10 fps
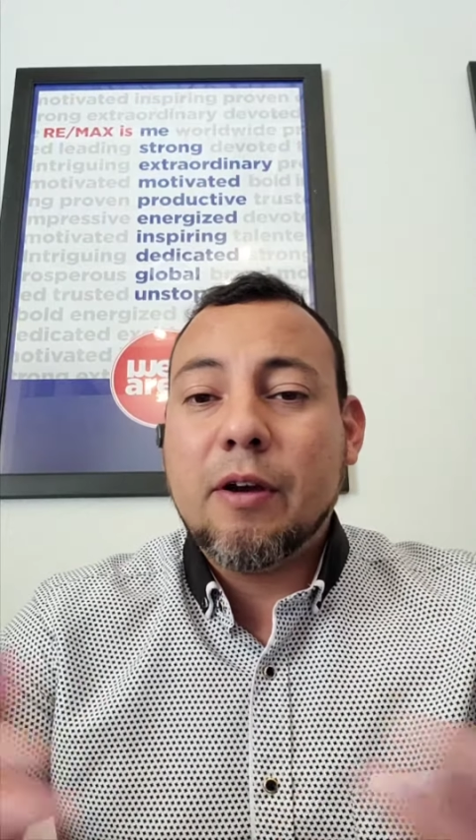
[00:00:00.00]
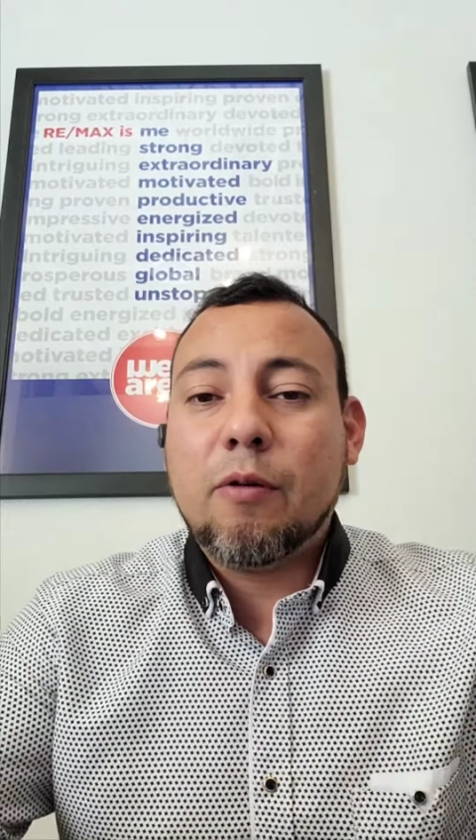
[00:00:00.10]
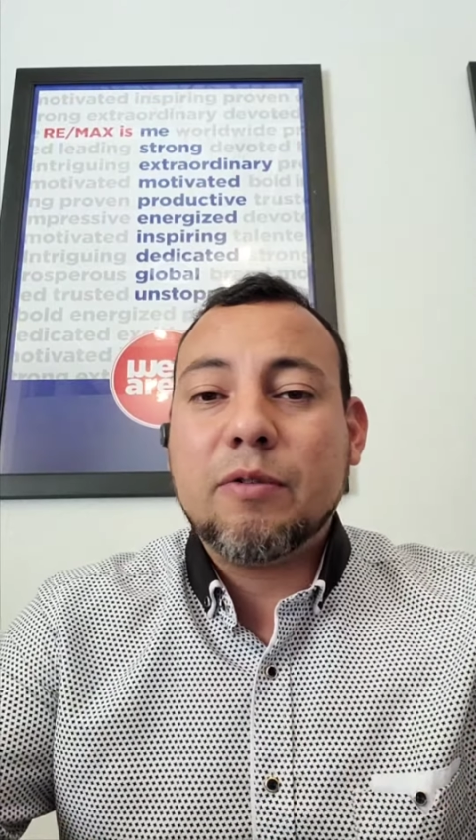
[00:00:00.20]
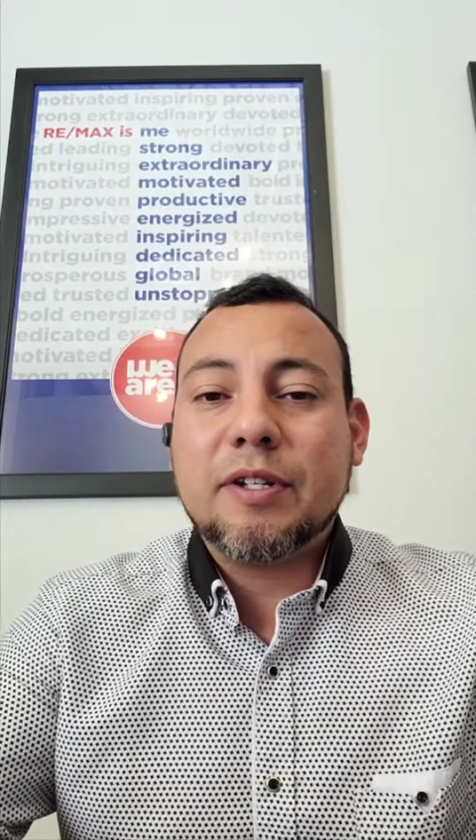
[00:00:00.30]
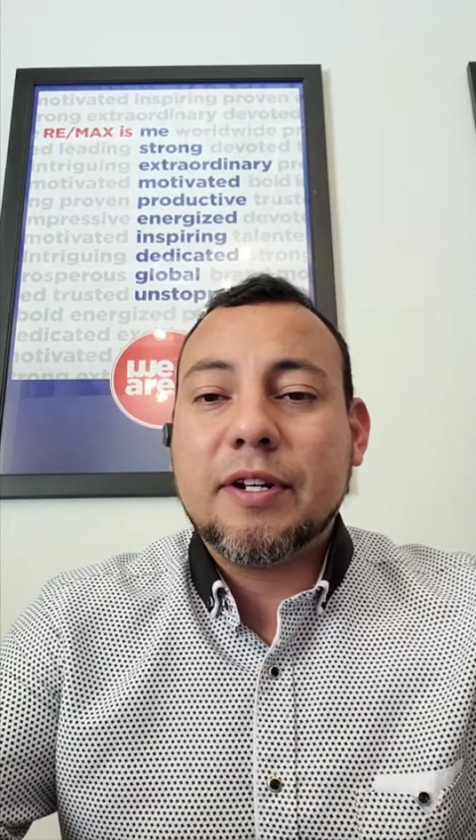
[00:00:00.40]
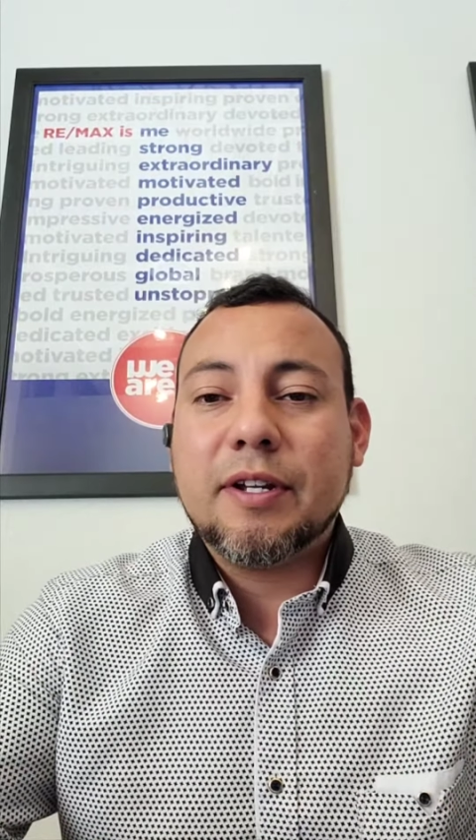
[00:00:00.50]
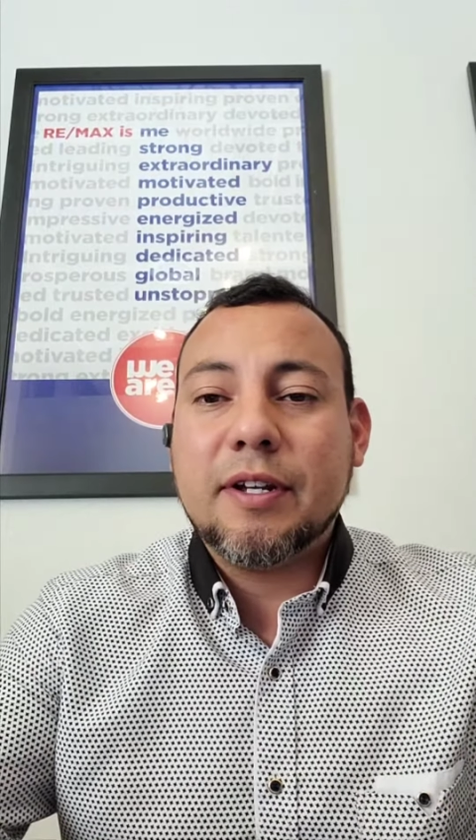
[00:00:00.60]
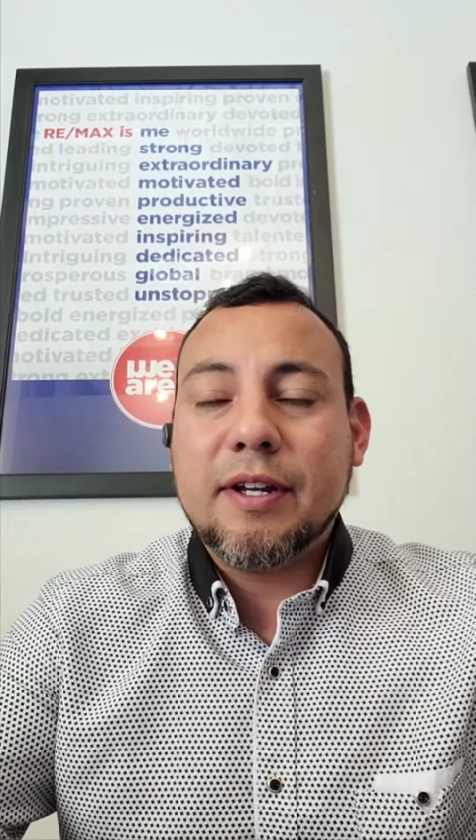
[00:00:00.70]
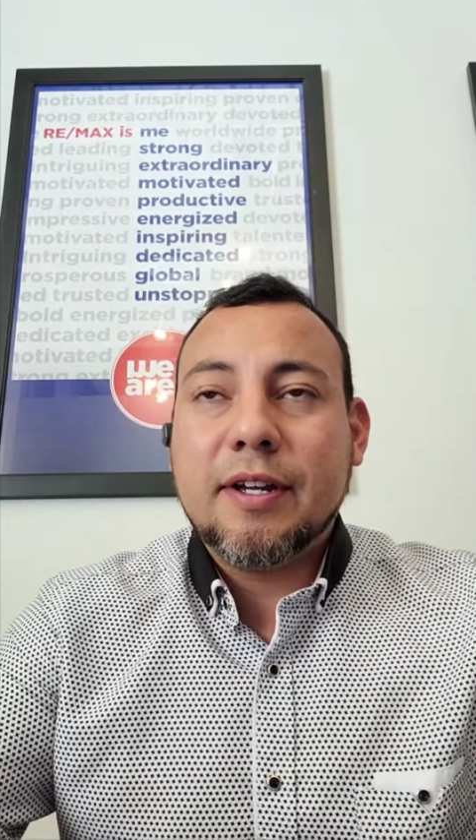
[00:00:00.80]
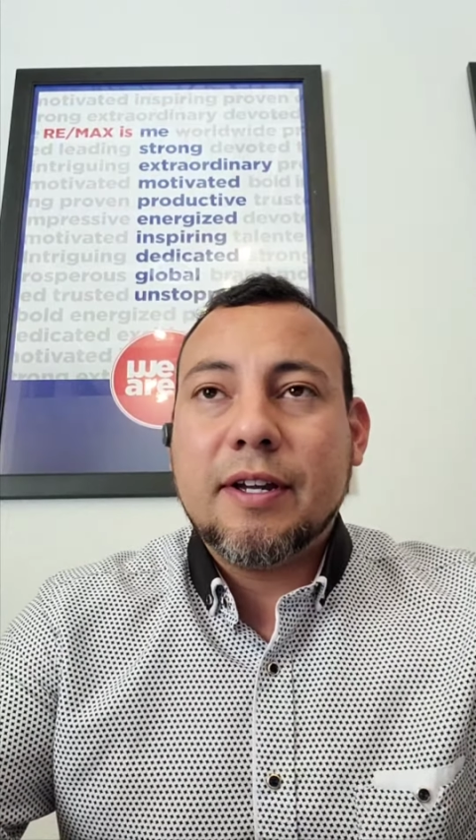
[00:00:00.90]
Who's
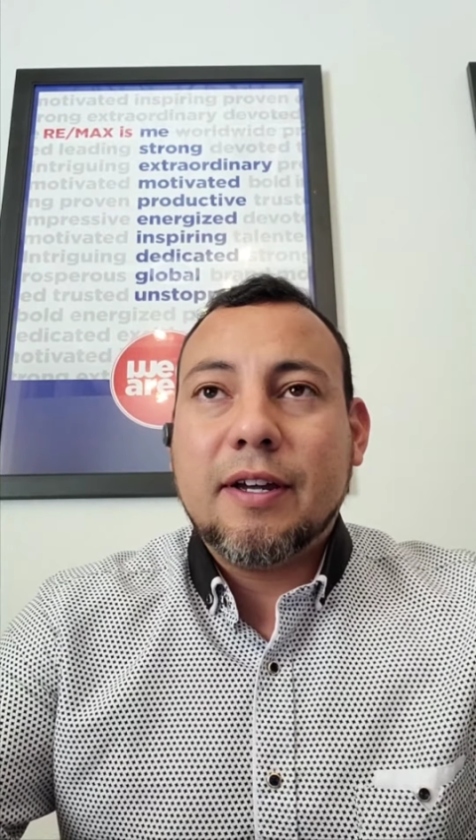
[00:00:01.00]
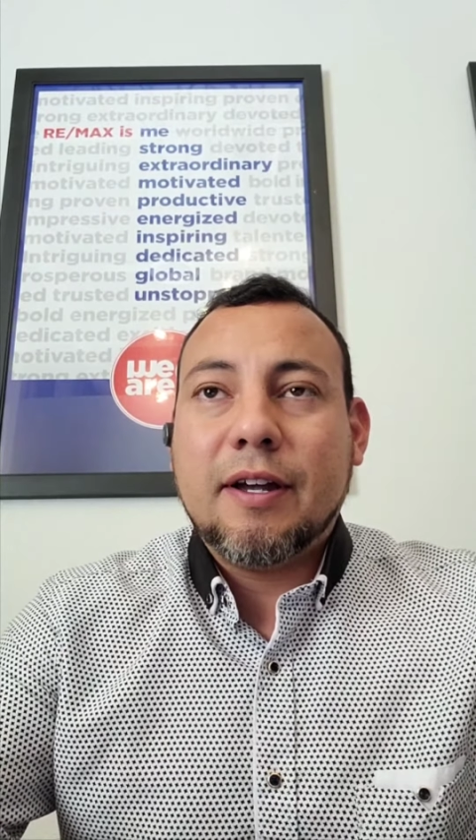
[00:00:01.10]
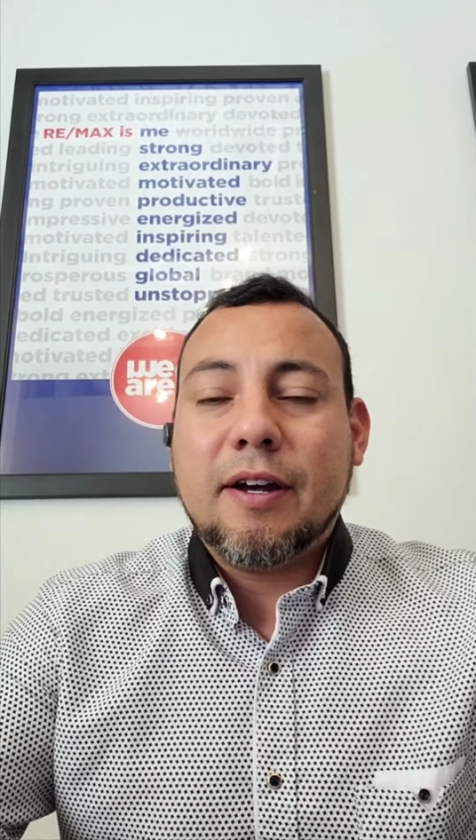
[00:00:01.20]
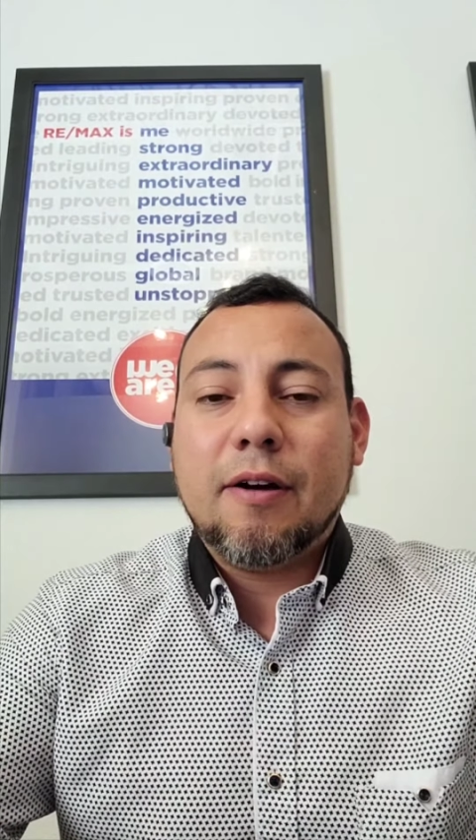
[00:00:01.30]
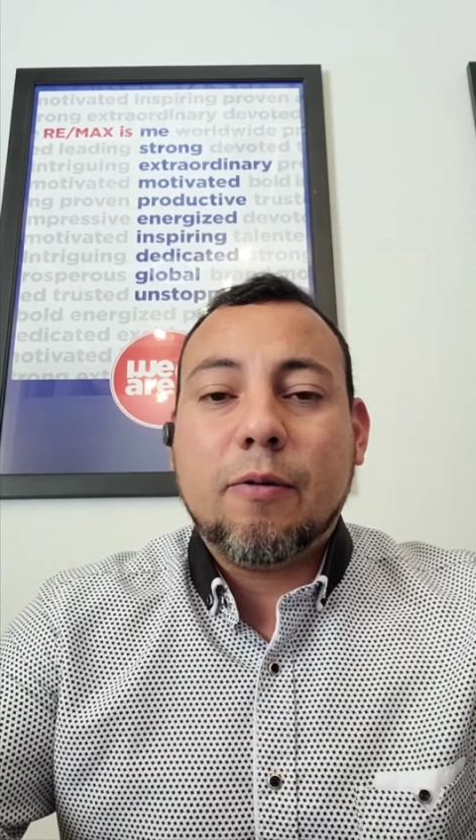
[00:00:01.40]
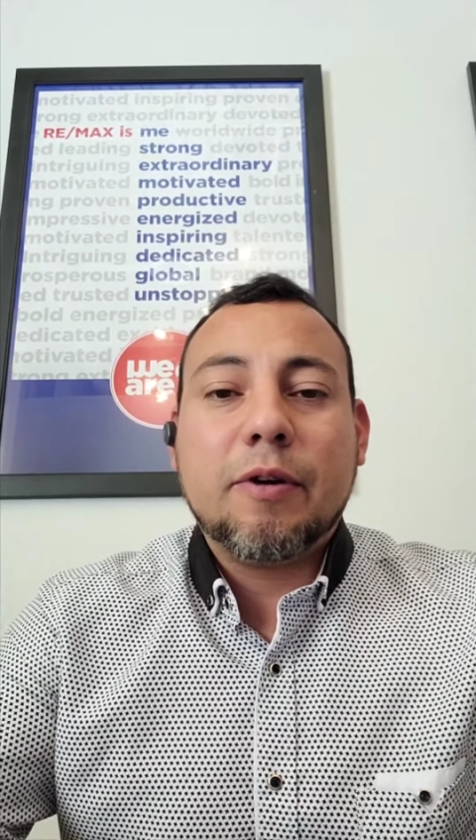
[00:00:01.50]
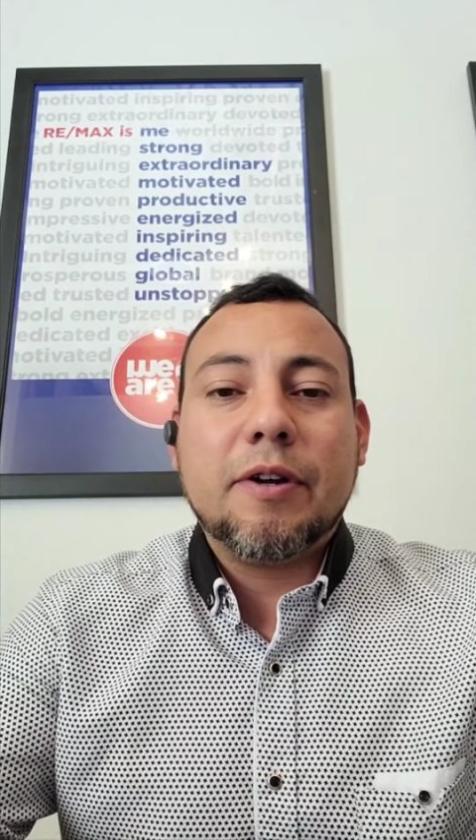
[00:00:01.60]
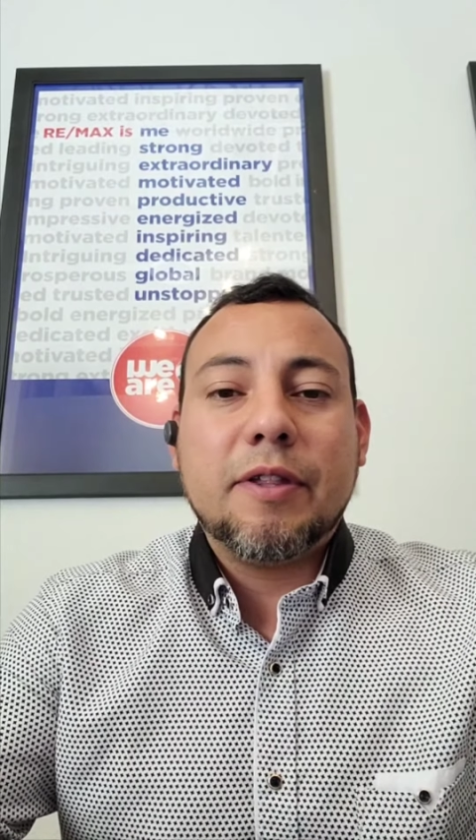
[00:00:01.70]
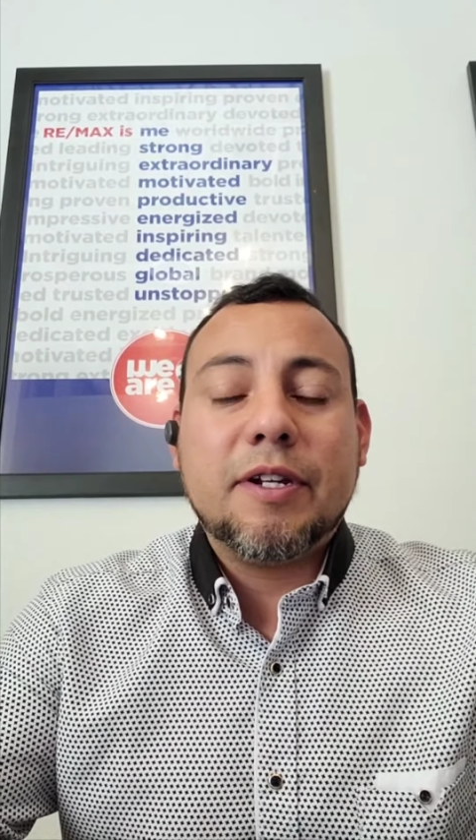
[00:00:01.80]
gonna order